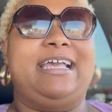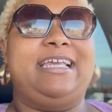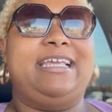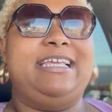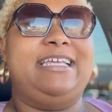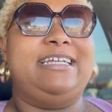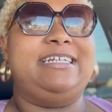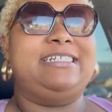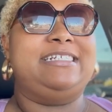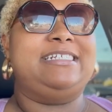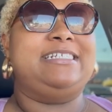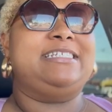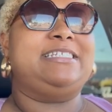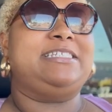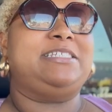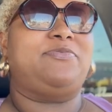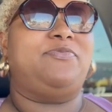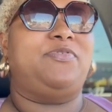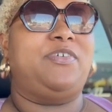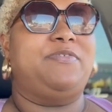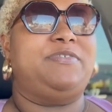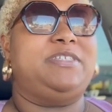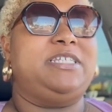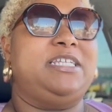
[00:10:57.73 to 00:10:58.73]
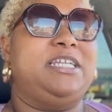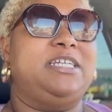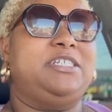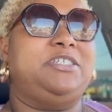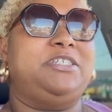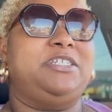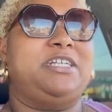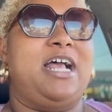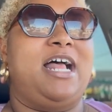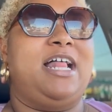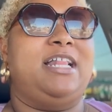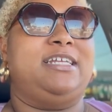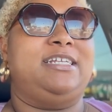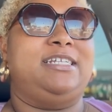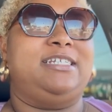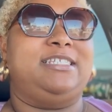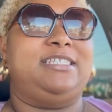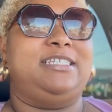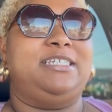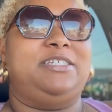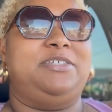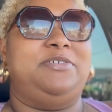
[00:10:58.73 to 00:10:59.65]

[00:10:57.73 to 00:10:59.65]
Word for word: here is $1,500 to